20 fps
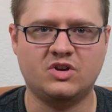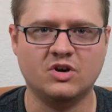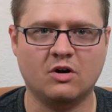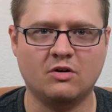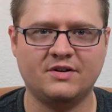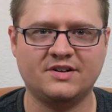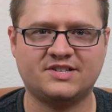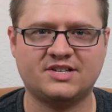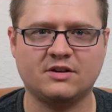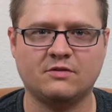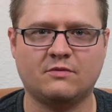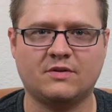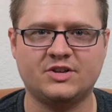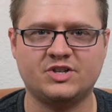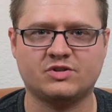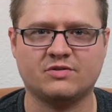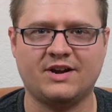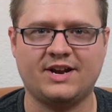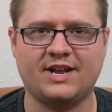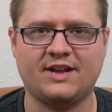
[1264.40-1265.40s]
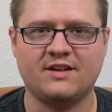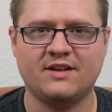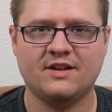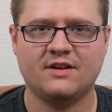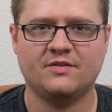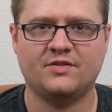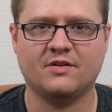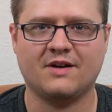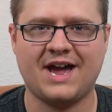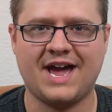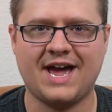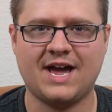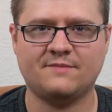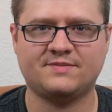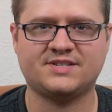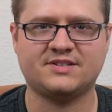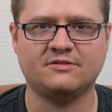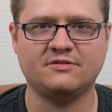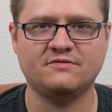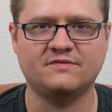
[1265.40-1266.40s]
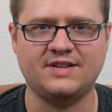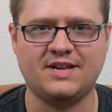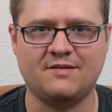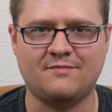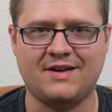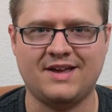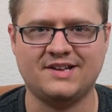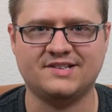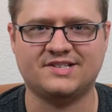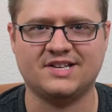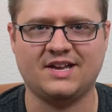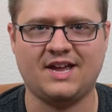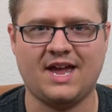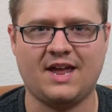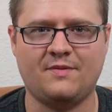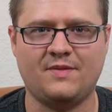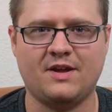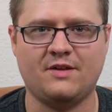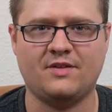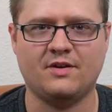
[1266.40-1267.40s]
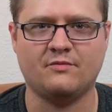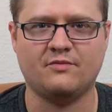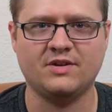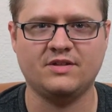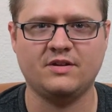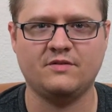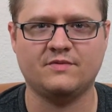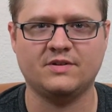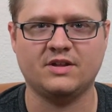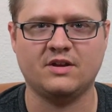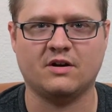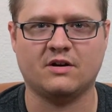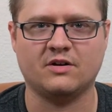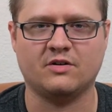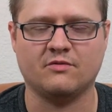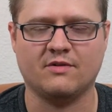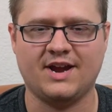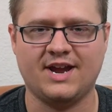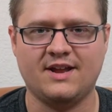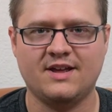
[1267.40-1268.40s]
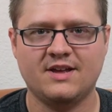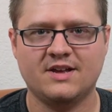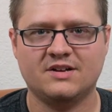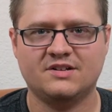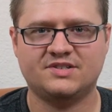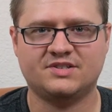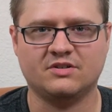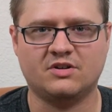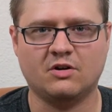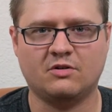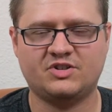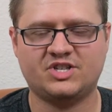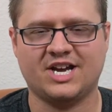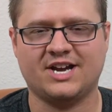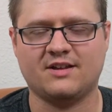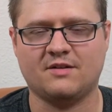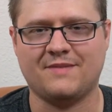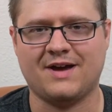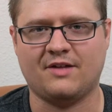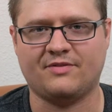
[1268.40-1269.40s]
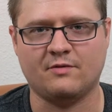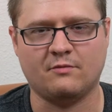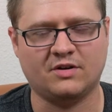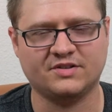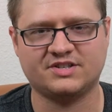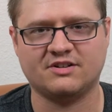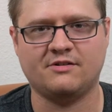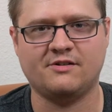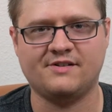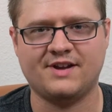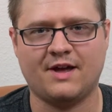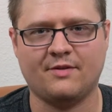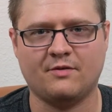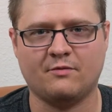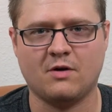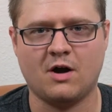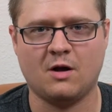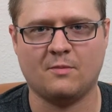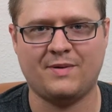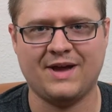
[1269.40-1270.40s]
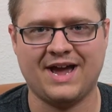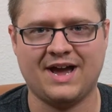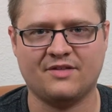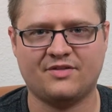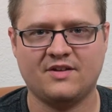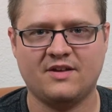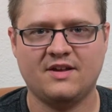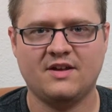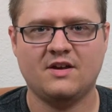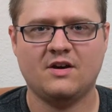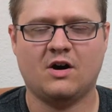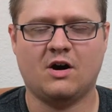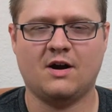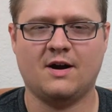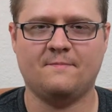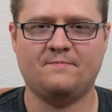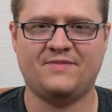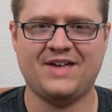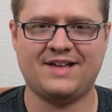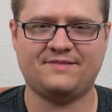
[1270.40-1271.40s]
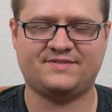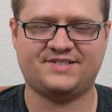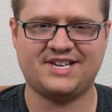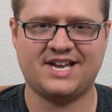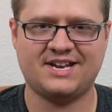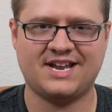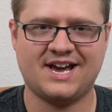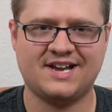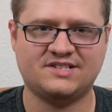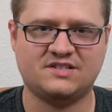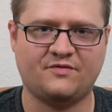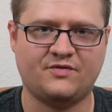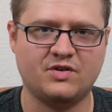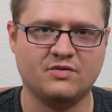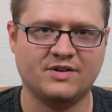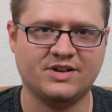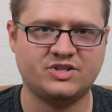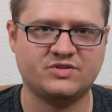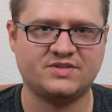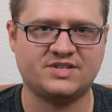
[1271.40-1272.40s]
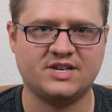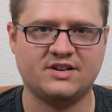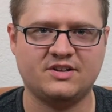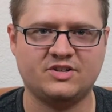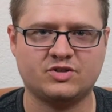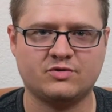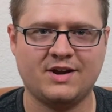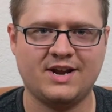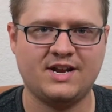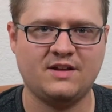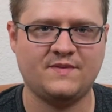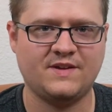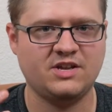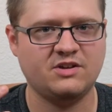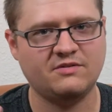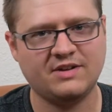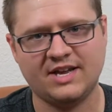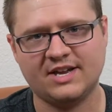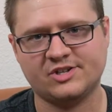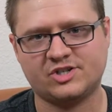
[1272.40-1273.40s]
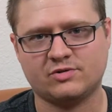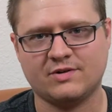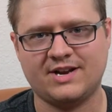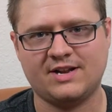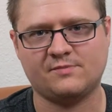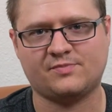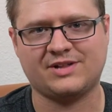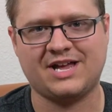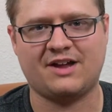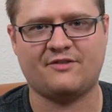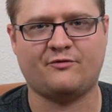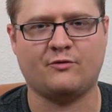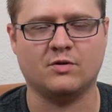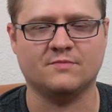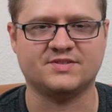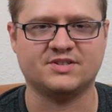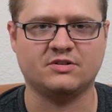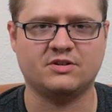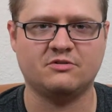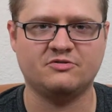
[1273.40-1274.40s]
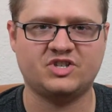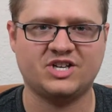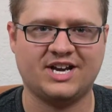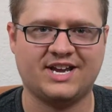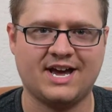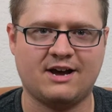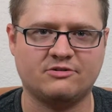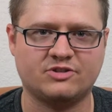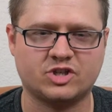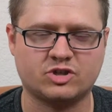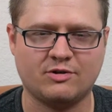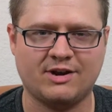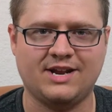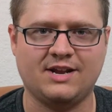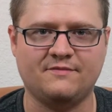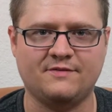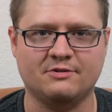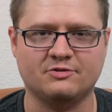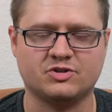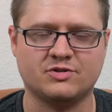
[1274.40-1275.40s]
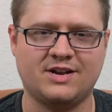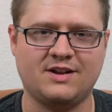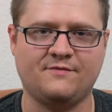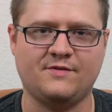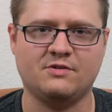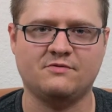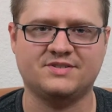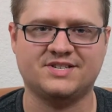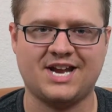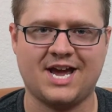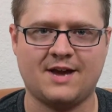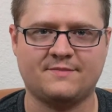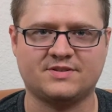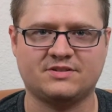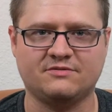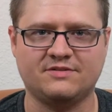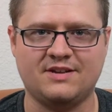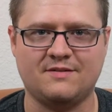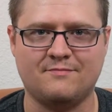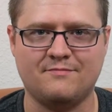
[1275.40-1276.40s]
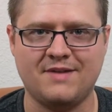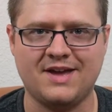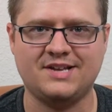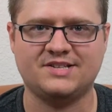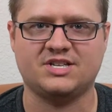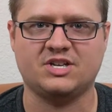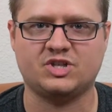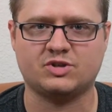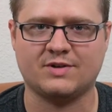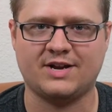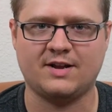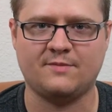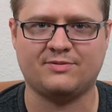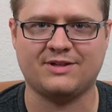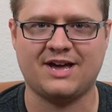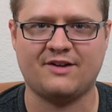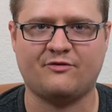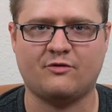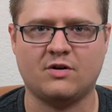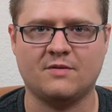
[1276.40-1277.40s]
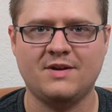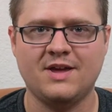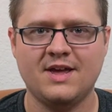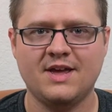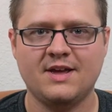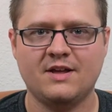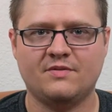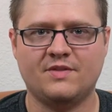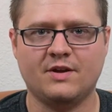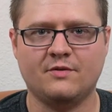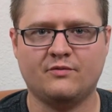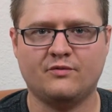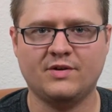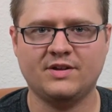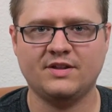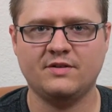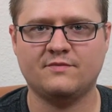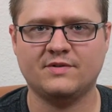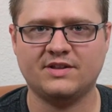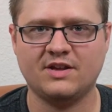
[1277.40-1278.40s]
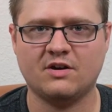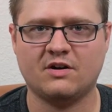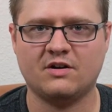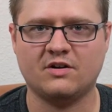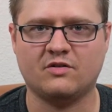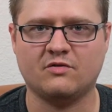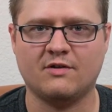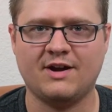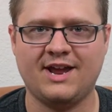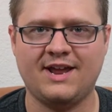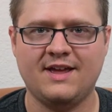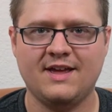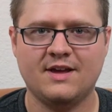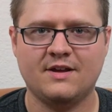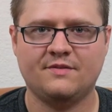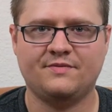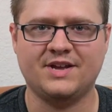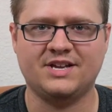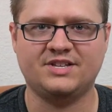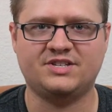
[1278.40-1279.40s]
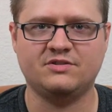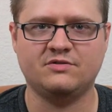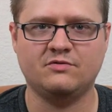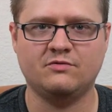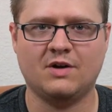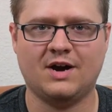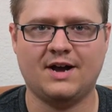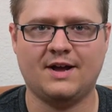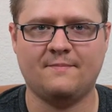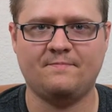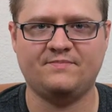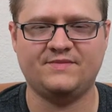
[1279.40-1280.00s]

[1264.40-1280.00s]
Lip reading: go to Tier 1 Trading. They're absolutely amazing, and they really, really are great. So go check them out. They won't turn you down the wrong path. All right, that said, guys, if you're interested in trading, then you need a trading platform. So go check out TradingView. TradingView is an absolutely amazing trading platform. They really, really are great. They do,